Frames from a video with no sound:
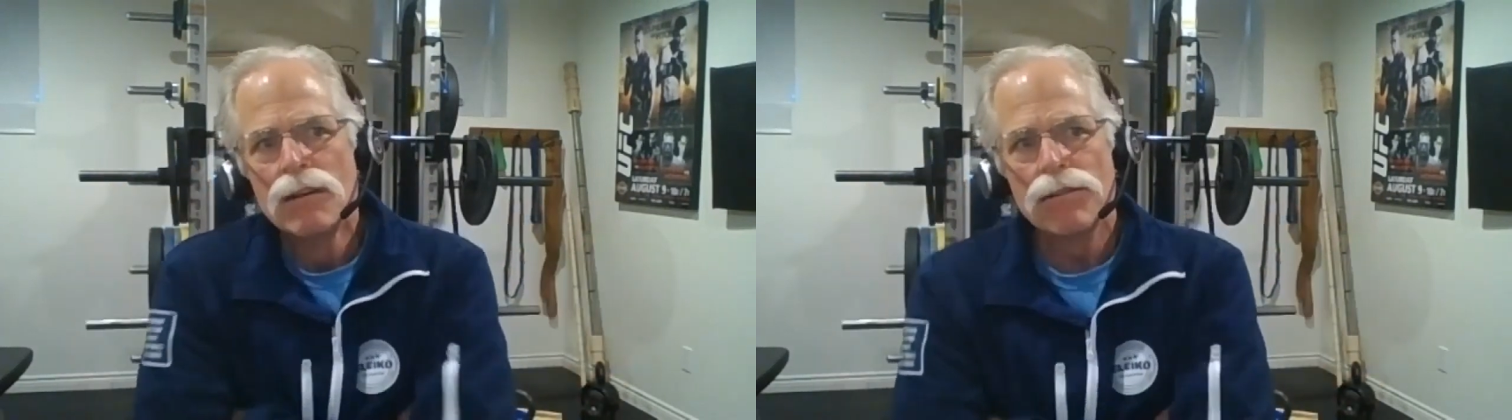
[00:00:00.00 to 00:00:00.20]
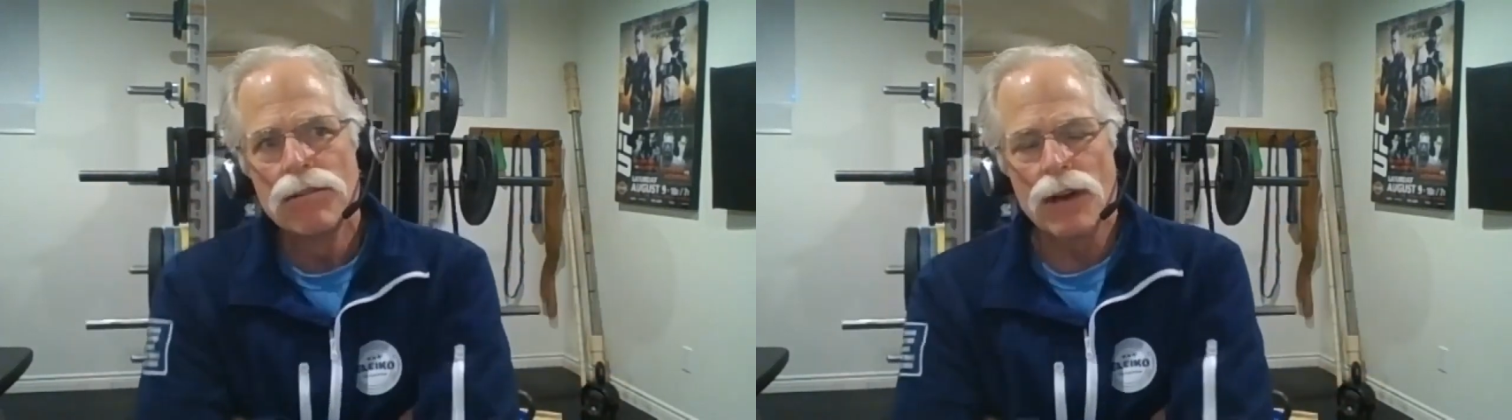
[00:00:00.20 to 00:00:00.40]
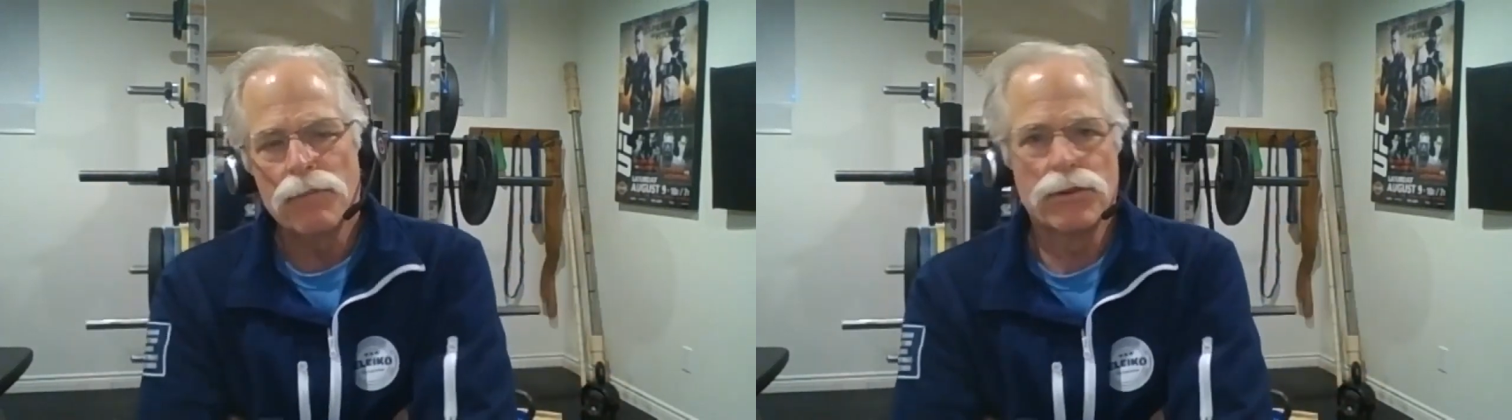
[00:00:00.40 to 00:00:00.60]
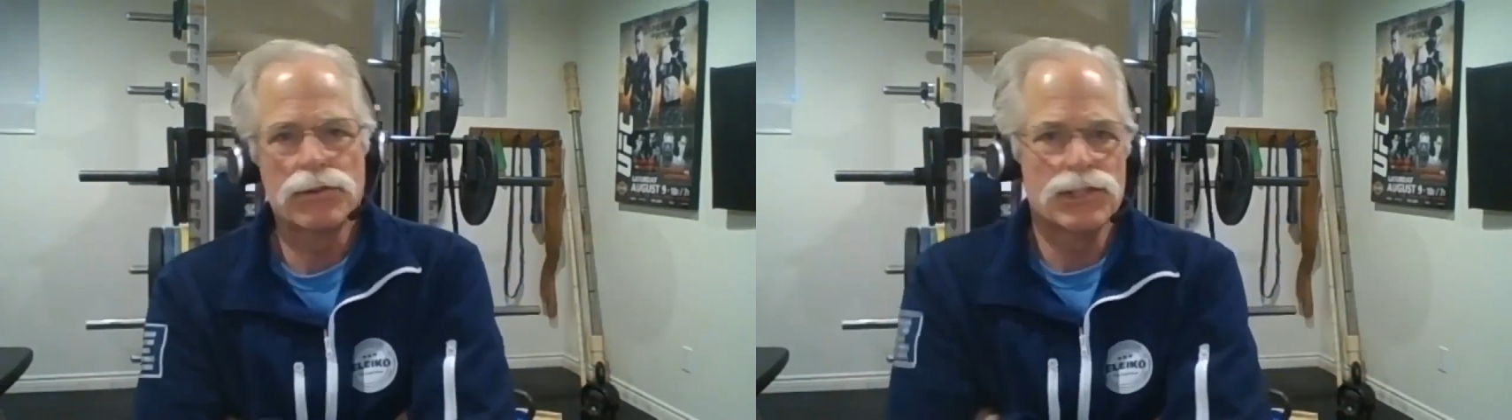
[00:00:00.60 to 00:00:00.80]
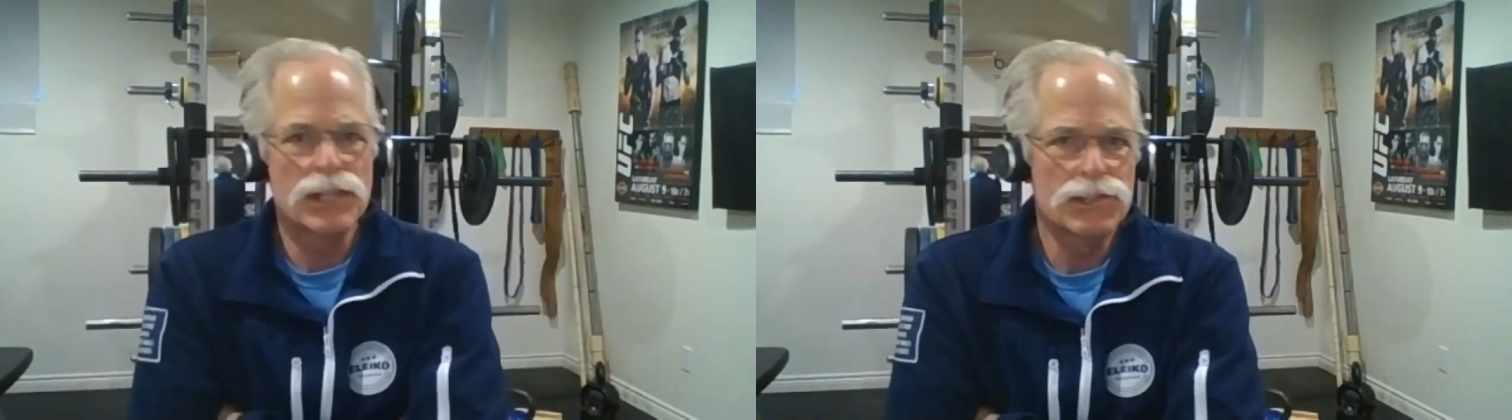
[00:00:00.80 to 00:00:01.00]
thought
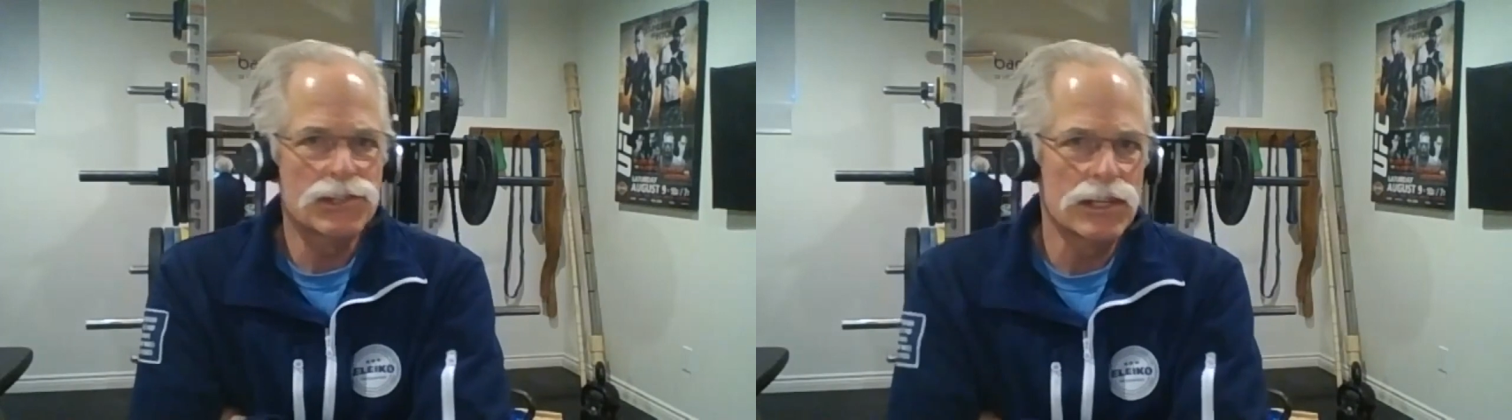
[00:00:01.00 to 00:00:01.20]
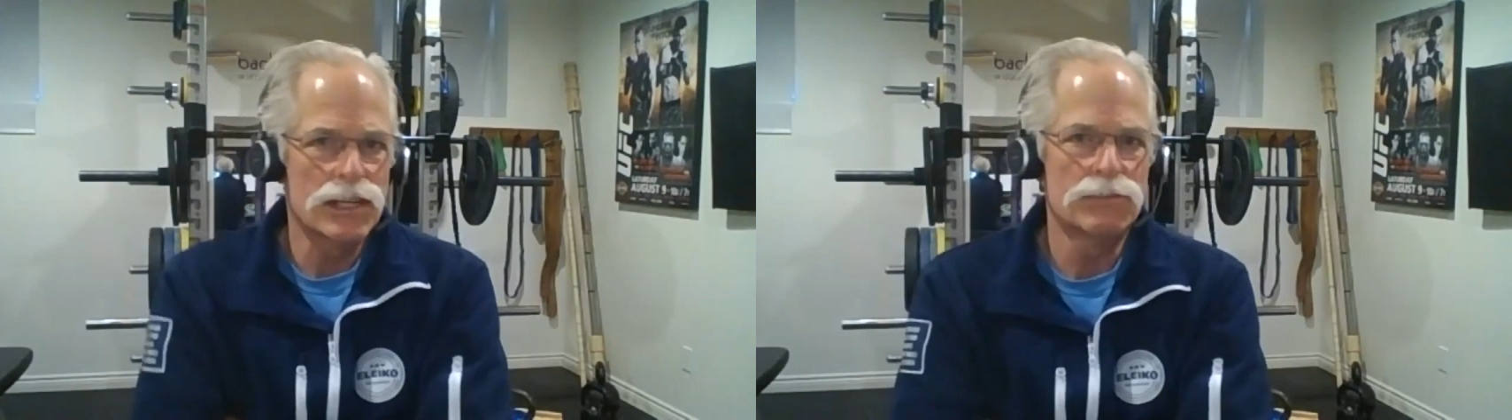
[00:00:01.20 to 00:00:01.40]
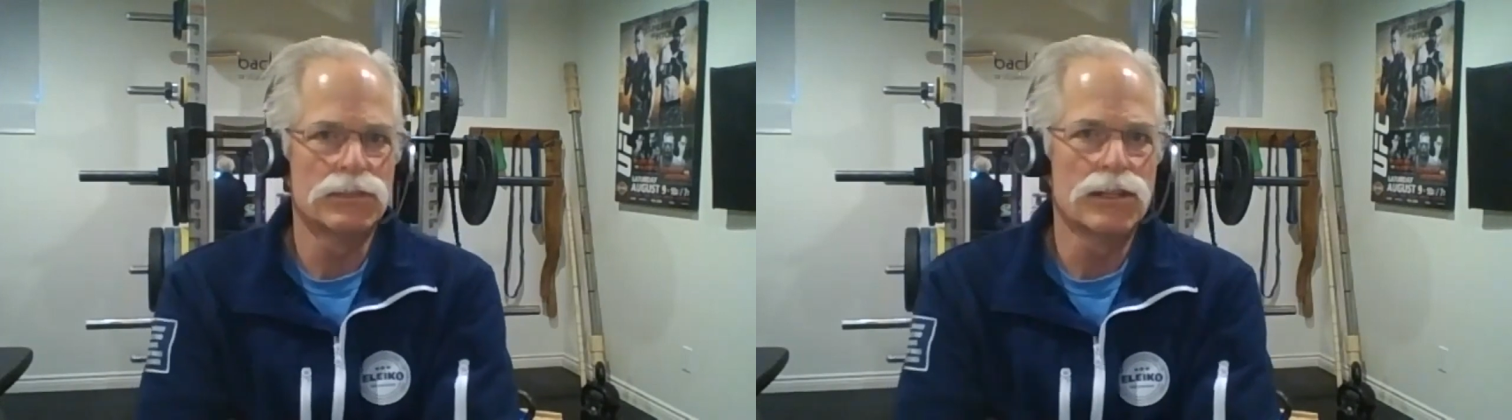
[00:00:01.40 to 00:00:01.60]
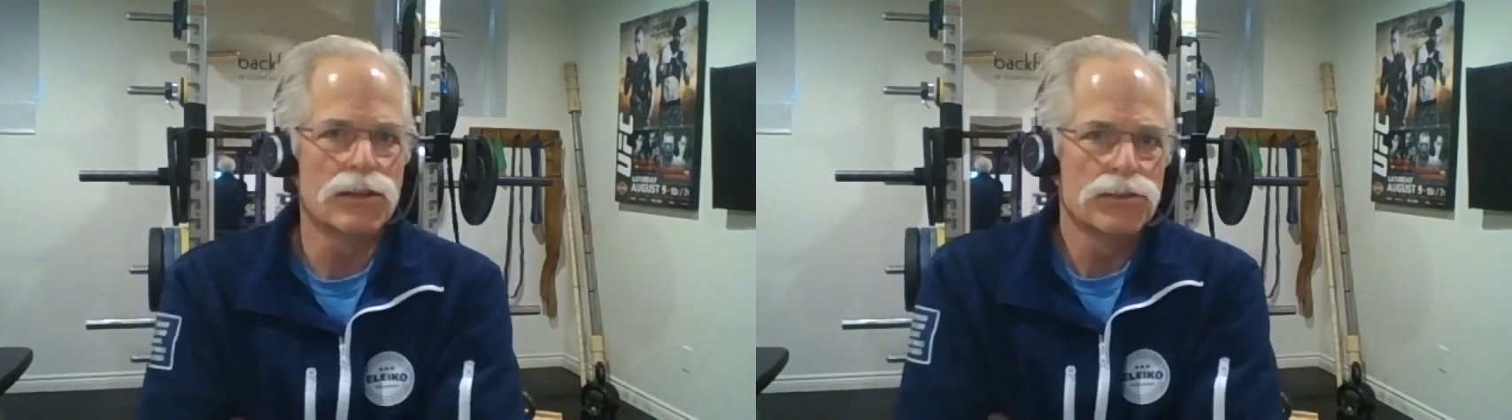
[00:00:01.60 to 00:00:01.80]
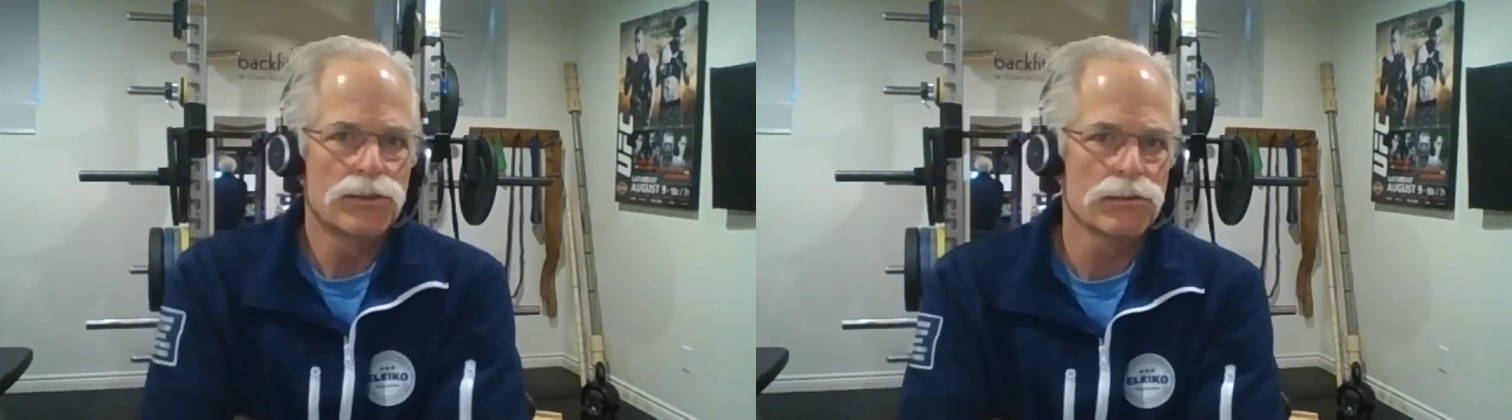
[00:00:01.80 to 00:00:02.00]
process that I would
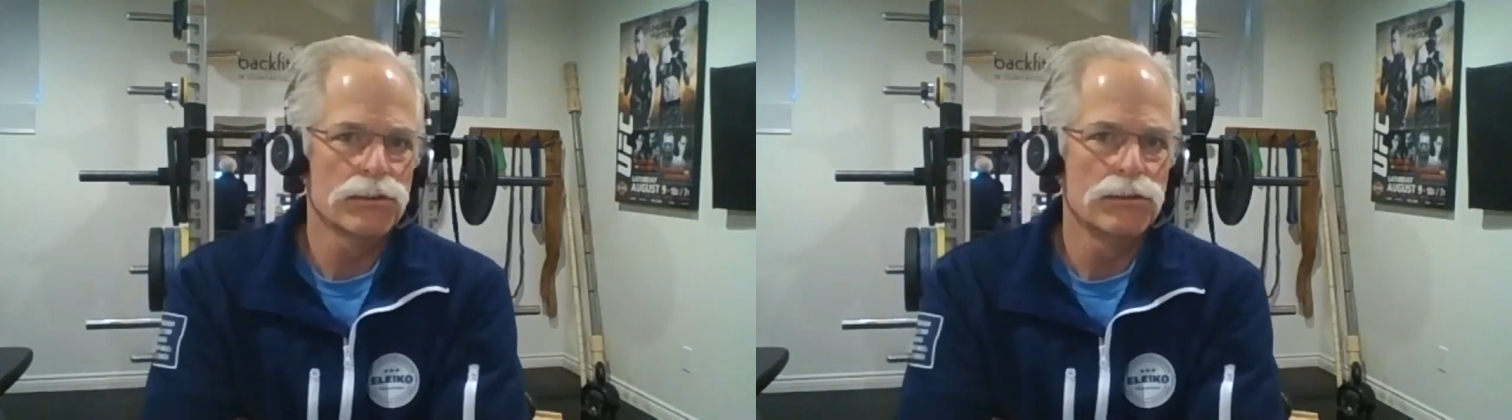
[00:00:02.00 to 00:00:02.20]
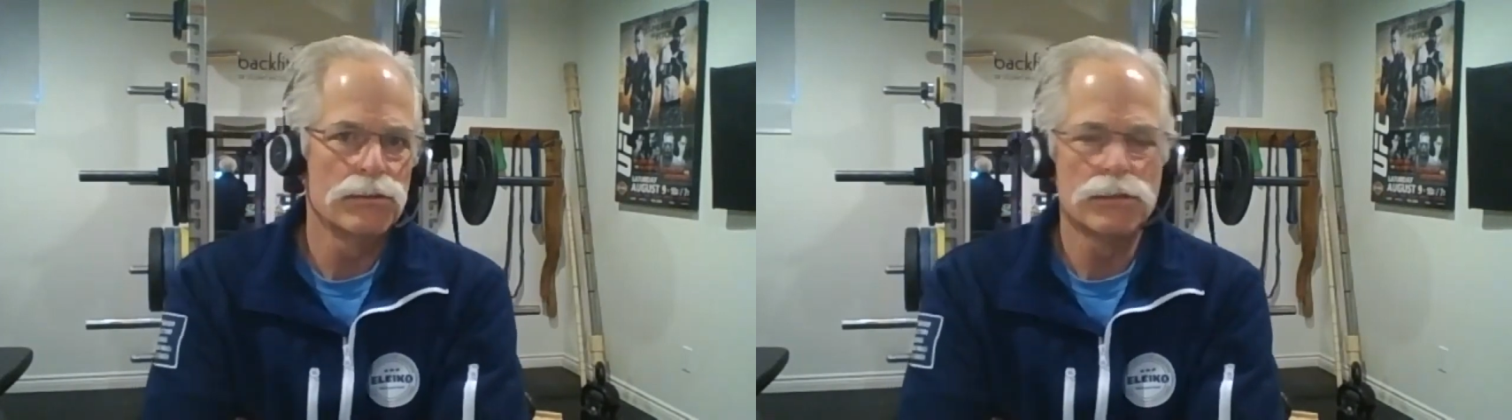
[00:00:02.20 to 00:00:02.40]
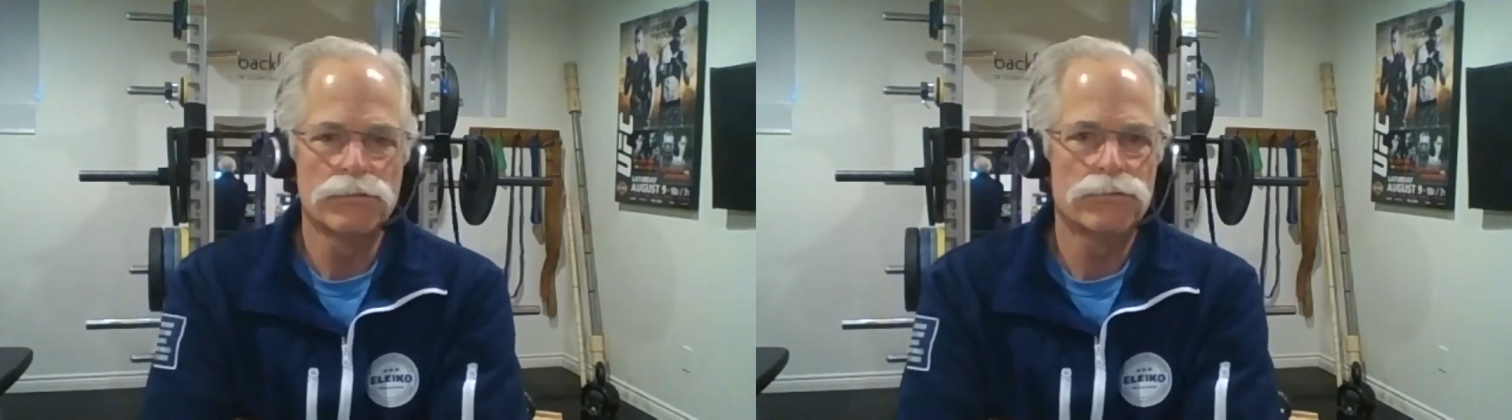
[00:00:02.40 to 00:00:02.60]
go through